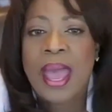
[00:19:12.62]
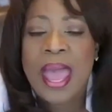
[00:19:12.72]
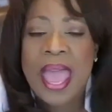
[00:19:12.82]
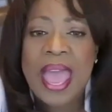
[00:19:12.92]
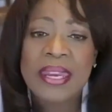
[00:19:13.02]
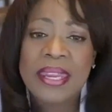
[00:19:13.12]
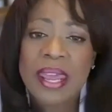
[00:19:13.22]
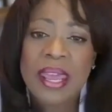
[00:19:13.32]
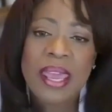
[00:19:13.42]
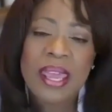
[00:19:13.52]
And
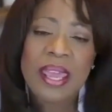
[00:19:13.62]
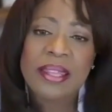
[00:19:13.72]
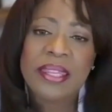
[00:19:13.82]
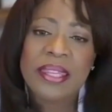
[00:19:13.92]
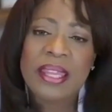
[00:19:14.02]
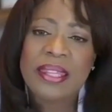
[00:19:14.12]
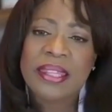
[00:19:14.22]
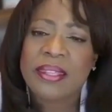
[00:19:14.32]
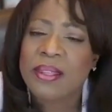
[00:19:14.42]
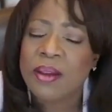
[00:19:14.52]

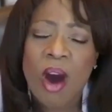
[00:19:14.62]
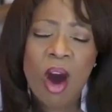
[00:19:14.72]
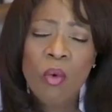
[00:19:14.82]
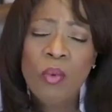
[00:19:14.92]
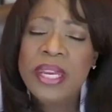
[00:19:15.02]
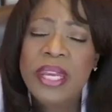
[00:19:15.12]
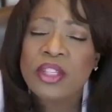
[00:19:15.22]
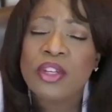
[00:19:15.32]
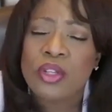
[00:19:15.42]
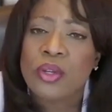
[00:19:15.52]
all we need
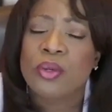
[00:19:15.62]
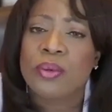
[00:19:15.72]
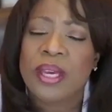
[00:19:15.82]
to do,